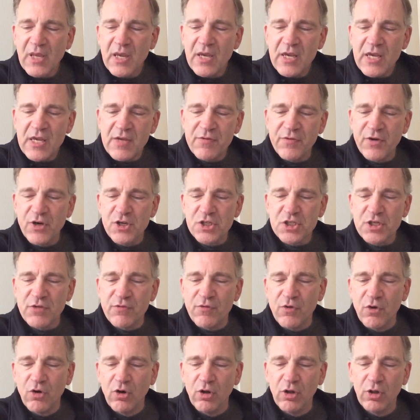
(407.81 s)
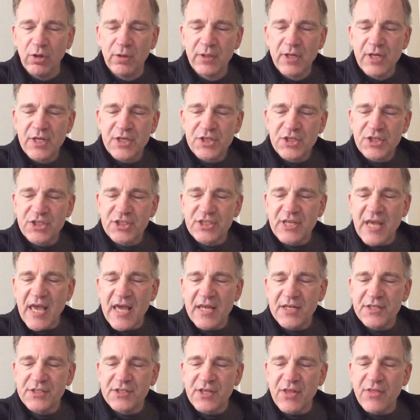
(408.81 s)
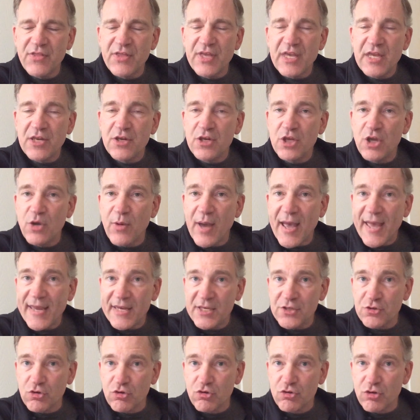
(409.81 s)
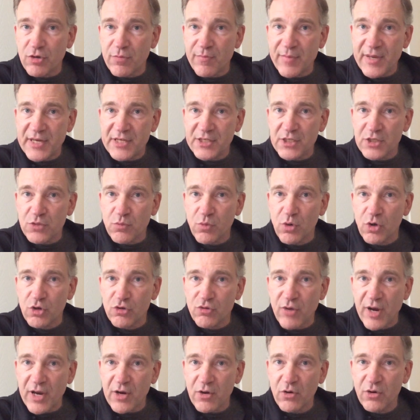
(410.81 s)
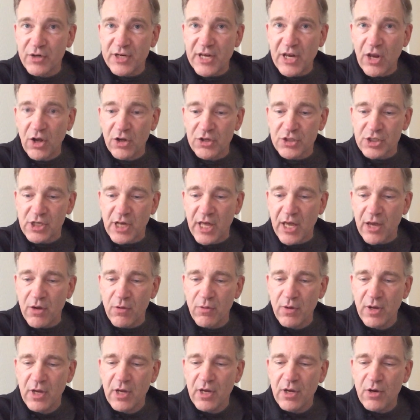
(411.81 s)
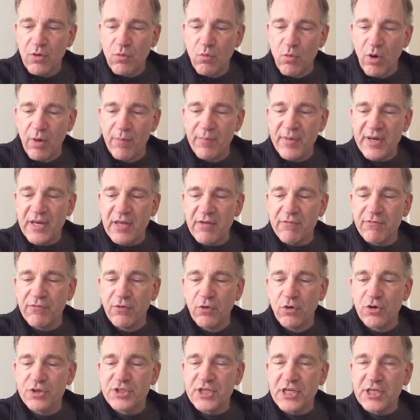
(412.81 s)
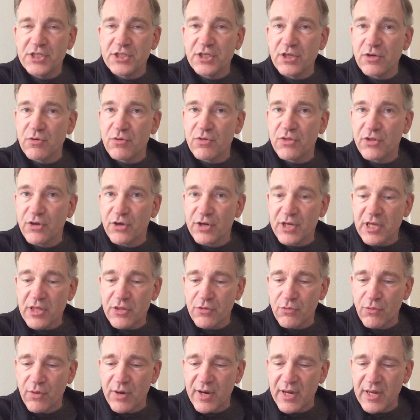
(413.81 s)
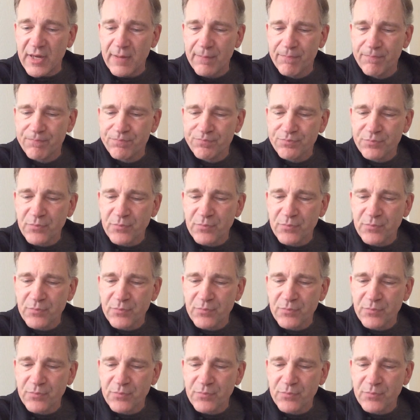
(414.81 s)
He first of all set the new 800 metres world record in Oslo, 1 minute 42.33.